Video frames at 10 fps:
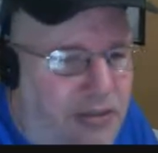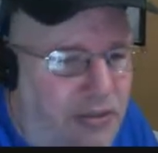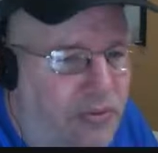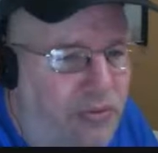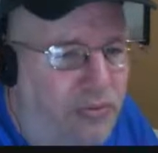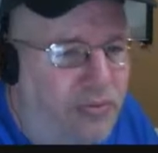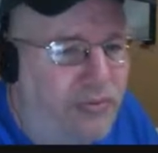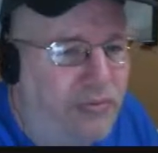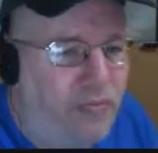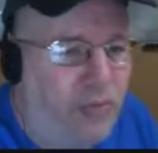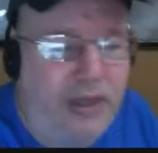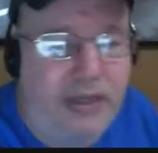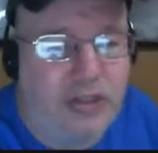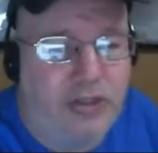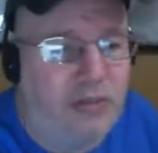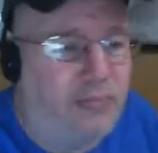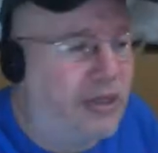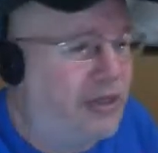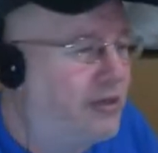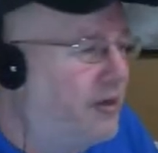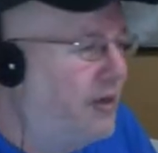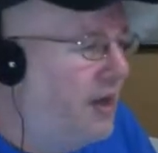to what he should be.